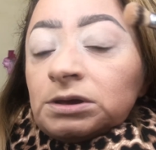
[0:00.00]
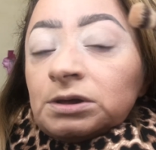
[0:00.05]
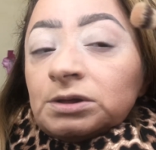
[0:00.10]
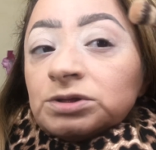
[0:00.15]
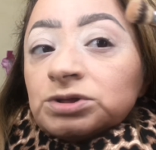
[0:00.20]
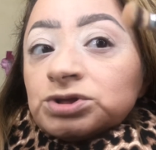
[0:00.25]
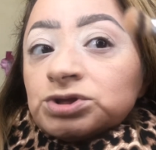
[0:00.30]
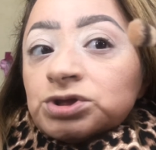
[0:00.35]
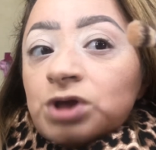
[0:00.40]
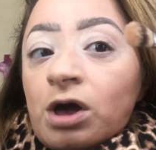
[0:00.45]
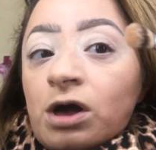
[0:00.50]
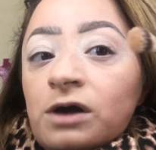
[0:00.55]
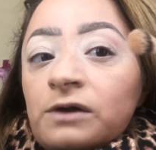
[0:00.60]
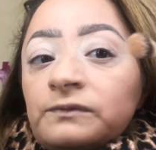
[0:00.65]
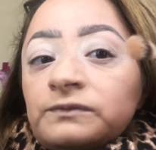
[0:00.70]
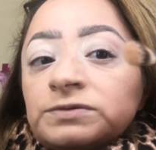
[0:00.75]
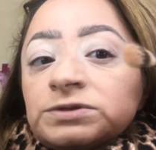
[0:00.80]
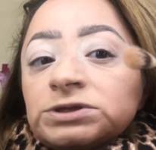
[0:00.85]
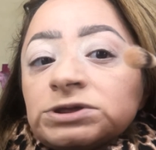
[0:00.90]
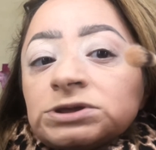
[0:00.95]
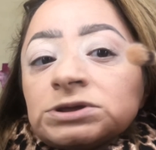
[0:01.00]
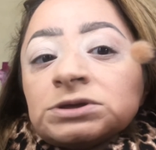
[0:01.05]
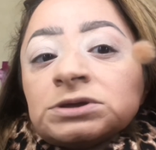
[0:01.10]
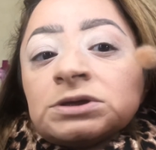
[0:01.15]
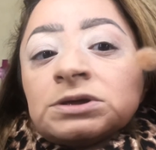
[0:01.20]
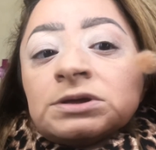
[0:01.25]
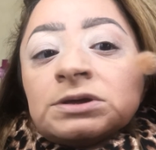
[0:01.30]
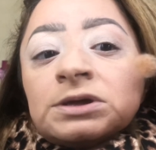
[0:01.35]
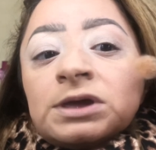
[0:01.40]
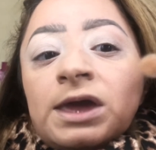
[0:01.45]
soft
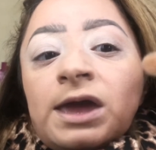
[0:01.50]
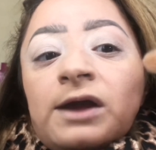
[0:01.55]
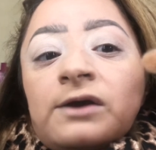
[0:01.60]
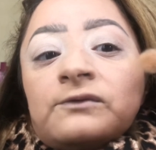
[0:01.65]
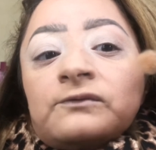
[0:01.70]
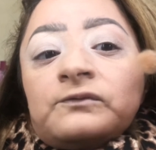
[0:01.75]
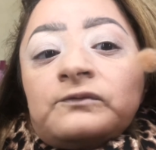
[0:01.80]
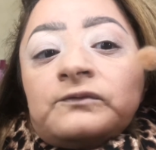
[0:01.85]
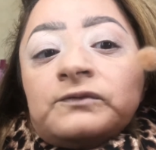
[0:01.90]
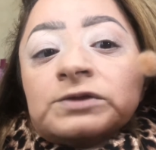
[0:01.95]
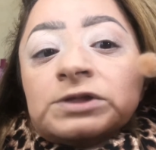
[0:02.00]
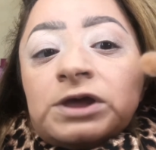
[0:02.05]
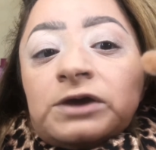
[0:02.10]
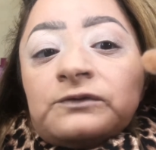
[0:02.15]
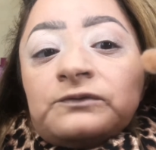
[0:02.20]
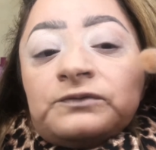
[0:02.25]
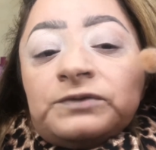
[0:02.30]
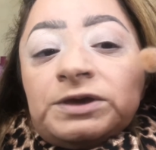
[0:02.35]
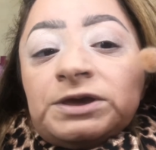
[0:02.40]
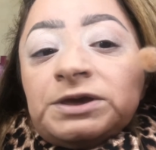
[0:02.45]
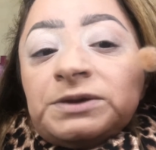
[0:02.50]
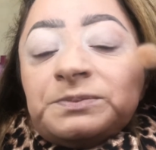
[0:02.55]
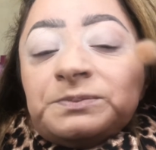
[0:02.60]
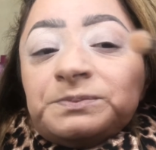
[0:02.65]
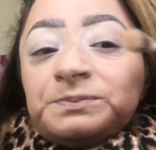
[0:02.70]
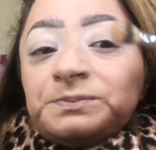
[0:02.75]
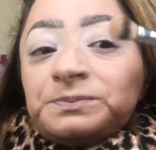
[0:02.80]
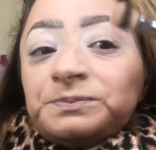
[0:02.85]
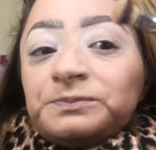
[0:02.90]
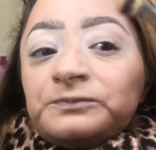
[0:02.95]
and
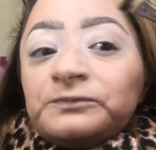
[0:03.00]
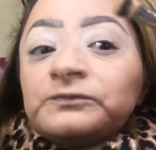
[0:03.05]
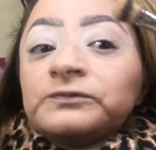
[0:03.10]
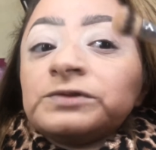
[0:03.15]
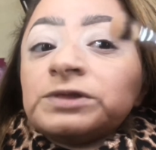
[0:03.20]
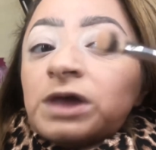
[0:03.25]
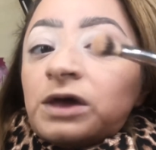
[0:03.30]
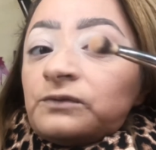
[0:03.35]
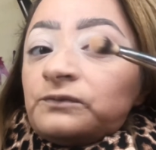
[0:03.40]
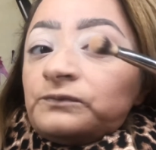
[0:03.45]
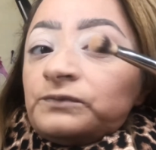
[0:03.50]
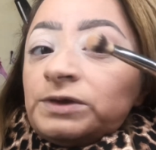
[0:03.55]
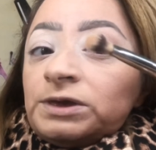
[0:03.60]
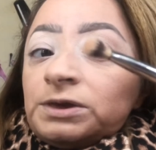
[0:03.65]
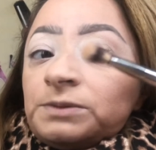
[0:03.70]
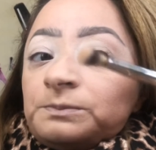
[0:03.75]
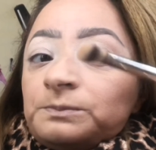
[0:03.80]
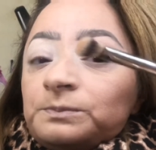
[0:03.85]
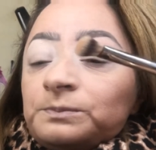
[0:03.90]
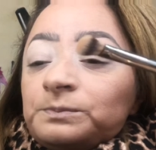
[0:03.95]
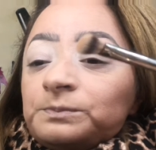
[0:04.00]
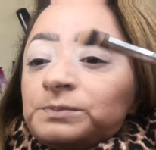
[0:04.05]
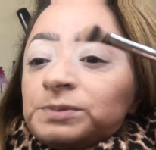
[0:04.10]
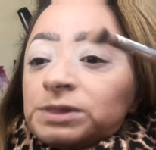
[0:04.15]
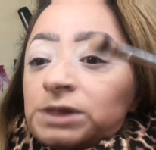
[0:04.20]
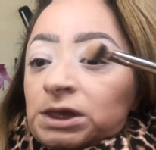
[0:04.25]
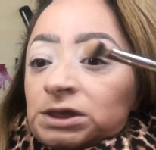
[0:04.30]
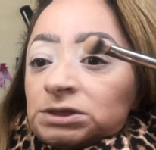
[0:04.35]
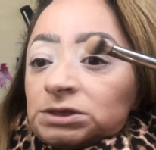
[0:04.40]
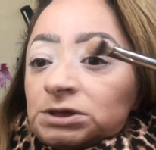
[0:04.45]
fluffy
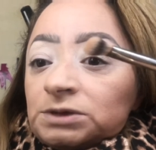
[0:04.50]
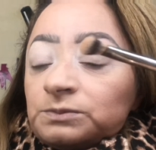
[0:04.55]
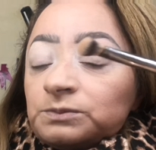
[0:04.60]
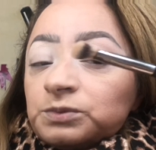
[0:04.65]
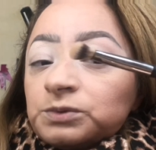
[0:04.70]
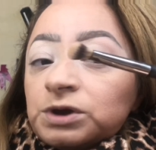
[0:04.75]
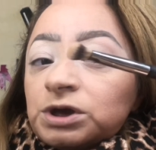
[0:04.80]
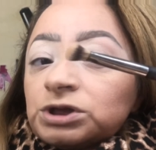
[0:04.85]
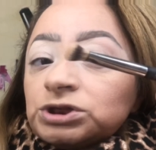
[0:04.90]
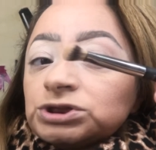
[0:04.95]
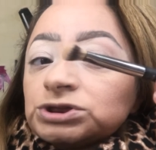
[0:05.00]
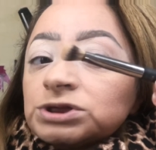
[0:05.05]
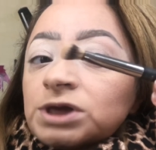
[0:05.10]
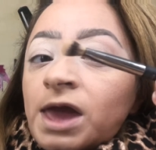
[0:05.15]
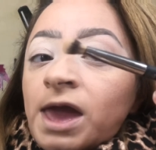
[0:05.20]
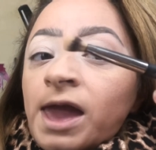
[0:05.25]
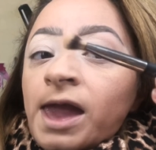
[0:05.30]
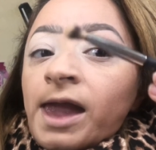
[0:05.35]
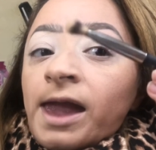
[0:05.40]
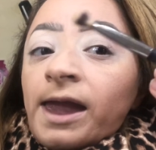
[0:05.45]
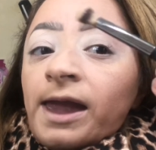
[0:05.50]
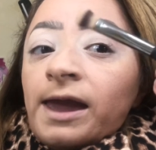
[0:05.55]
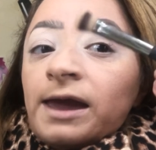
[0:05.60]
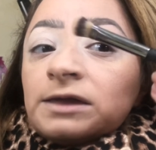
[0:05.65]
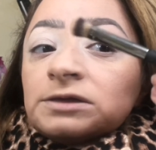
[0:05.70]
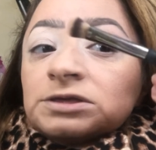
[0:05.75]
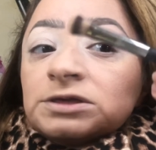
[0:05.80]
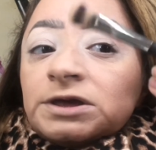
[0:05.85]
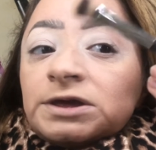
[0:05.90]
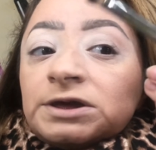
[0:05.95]
blending brush,
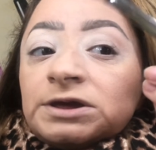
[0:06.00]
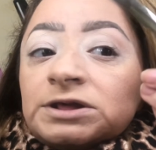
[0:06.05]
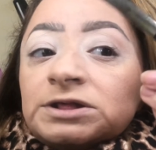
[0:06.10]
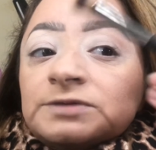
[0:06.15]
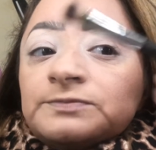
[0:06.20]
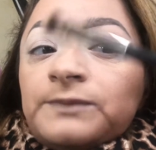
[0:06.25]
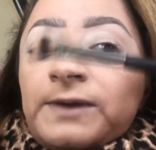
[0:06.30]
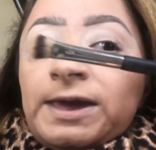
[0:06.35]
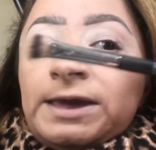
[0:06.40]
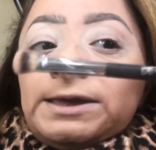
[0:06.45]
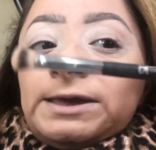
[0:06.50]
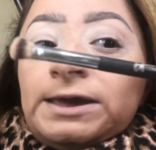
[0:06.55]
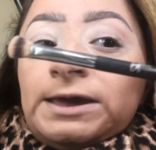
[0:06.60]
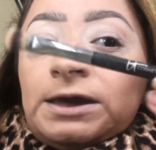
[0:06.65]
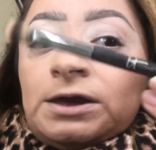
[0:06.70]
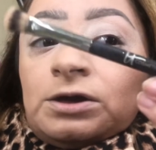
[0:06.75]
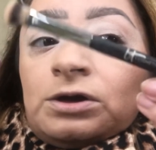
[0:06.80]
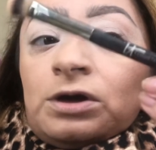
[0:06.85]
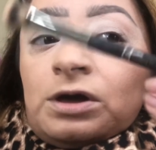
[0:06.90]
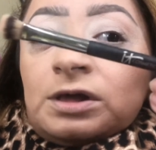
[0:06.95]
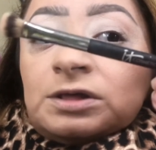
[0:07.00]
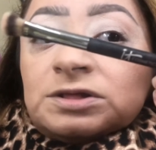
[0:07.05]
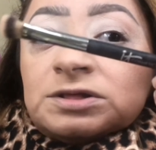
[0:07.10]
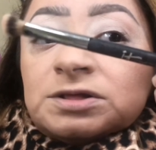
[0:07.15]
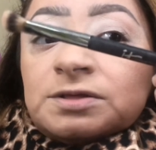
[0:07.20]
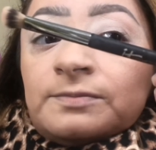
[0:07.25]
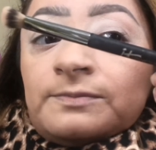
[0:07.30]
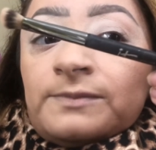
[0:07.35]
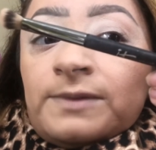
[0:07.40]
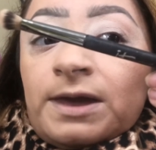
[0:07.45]
and it is by It
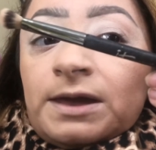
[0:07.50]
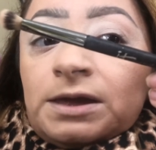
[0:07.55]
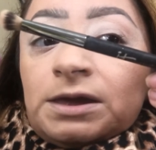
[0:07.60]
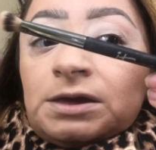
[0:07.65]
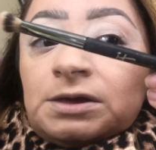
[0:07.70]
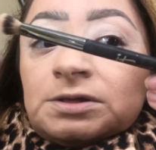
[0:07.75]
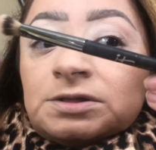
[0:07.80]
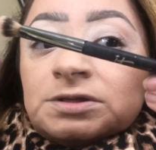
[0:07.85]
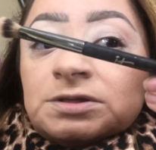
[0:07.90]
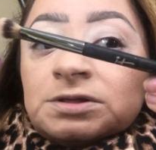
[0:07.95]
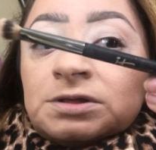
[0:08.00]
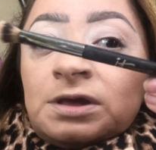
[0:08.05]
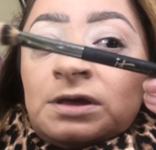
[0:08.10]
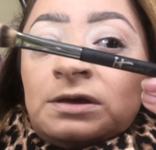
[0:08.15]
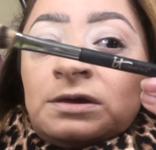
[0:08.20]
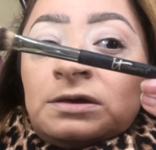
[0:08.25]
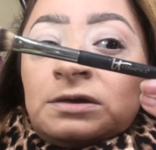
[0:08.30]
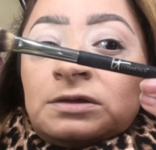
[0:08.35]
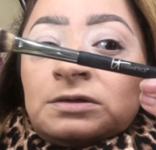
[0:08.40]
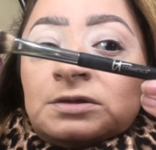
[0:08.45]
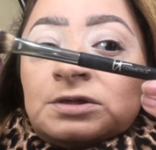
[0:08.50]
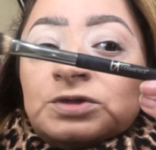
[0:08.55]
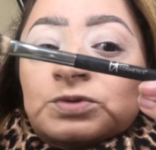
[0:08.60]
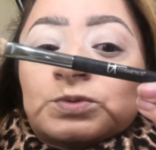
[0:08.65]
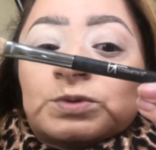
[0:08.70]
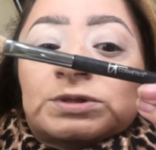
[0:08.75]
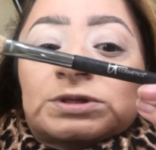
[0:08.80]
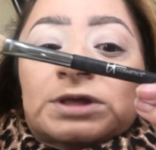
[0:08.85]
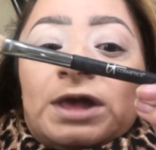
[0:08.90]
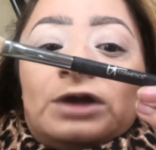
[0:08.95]
Cosmetics. This
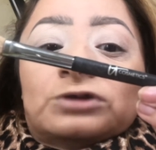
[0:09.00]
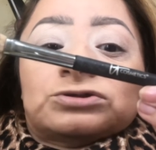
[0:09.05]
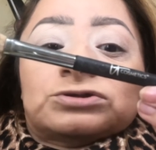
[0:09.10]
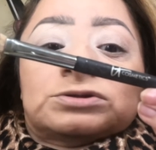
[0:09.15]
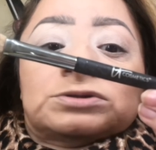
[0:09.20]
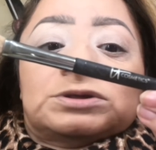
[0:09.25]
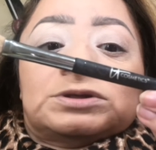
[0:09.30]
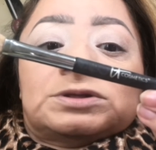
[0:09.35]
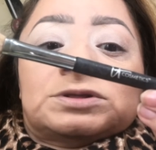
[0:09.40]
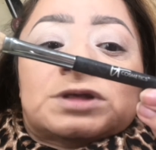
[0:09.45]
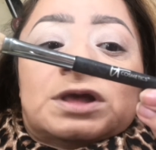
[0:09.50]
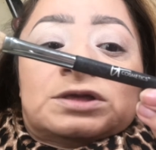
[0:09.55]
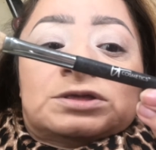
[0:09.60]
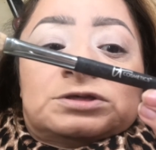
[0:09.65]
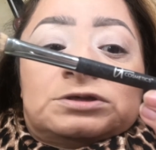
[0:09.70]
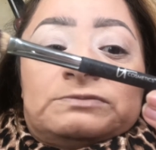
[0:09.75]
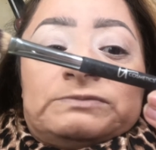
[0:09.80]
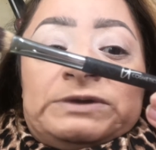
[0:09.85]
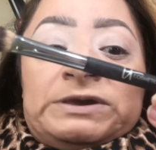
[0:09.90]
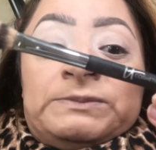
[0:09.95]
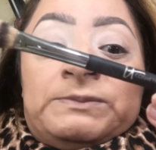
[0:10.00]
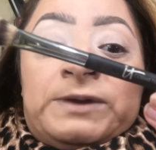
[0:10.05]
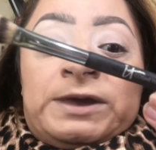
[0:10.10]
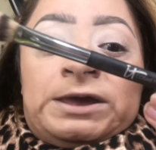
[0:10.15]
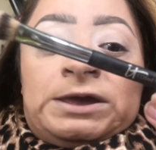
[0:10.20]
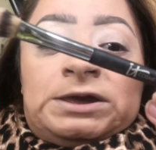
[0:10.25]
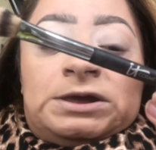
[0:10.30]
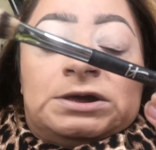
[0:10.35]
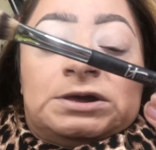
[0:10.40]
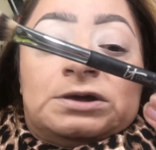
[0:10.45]
was actually sent to me by
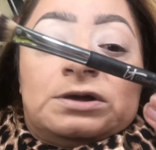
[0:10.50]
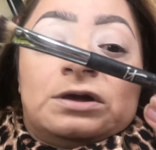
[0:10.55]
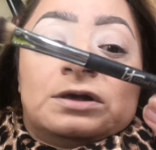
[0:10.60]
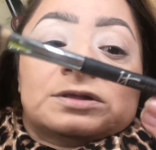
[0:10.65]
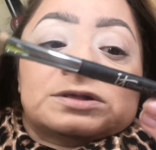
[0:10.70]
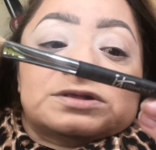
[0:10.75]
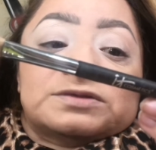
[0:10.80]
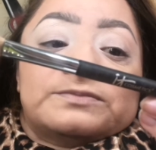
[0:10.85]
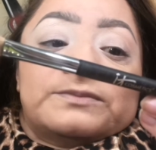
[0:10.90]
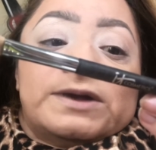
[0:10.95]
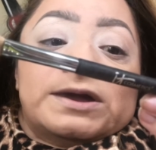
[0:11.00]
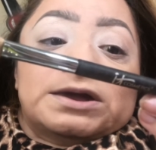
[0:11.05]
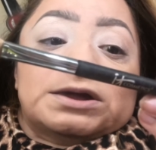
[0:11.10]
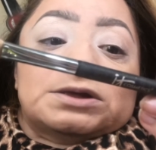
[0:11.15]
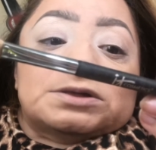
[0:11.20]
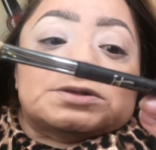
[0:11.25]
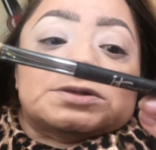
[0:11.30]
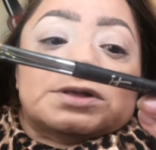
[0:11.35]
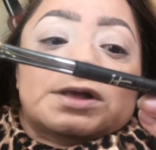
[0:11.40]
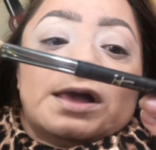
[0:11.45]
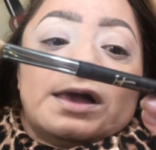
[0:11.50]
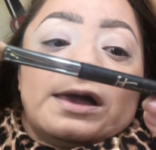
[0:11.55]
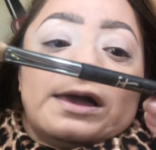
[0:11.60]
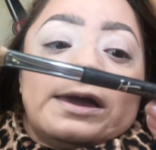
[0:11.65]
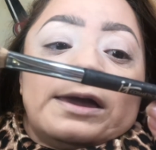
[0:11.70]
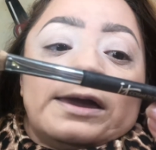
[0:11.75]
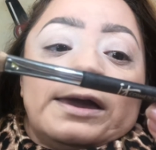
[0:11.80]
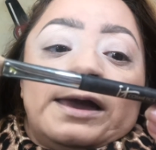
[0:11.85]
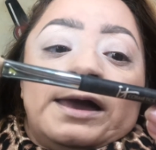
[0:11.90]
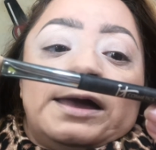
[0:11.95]
It Cosmetics,
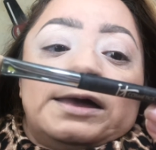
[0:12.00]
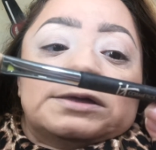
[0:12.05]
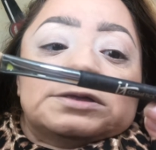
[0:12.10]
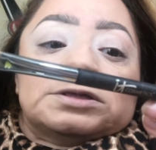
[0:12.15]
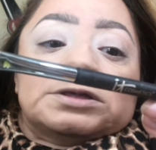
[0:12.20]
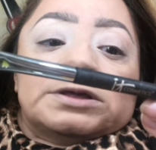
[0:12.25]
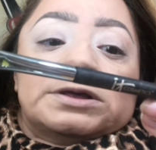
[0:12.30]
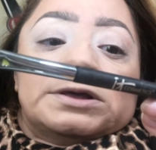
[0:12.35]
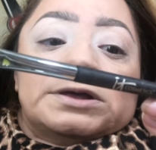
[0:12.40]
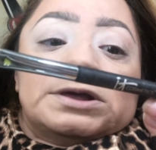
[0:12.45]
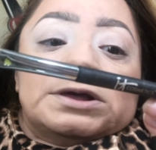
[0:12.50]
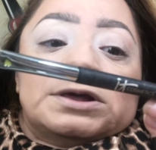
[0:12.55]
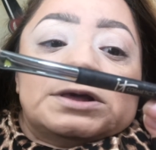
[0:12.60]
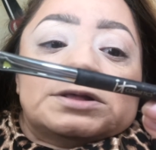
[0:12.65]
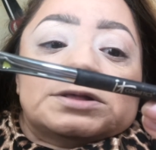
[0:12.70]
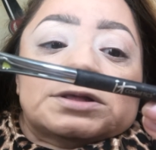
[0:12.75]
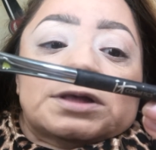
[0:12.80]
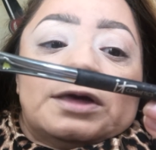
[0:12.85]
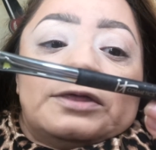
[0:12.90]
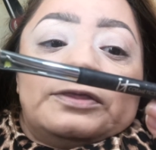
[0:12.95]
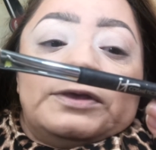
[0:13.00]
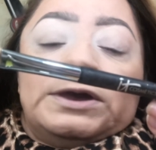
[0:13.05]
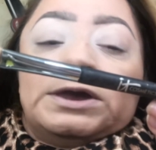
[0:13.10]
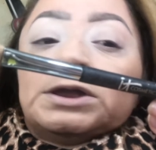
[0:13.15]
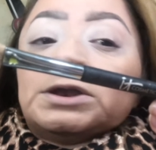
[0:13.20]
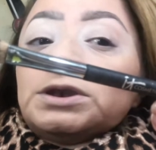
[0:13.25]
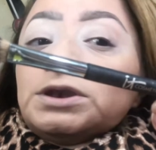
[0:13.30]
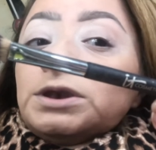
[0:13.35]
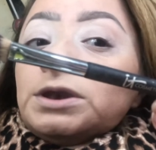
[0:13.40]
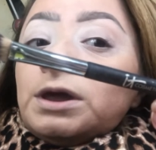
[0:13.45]
and it is the
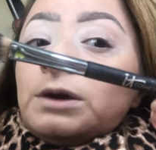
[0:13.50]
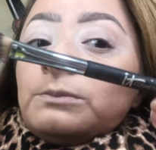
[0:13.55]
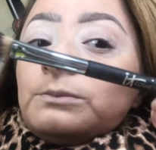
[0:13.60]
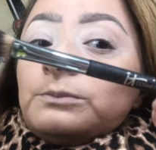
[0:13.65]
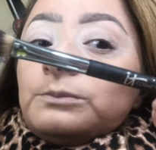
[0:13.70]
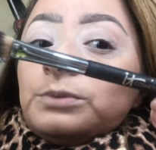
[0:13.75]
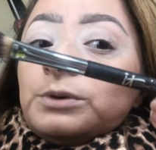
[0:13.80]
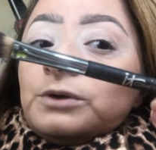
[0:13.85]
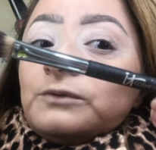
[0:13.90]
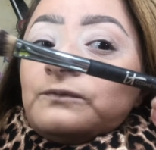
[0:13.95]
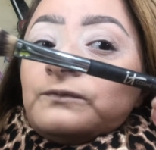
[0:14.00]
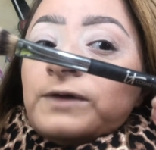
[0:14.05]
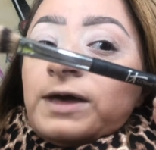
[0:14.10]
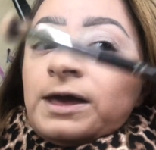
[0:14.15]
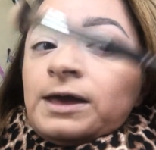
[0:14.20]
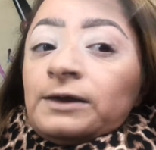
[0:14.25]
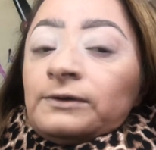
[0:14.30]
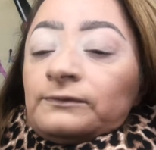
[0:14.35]
number 5,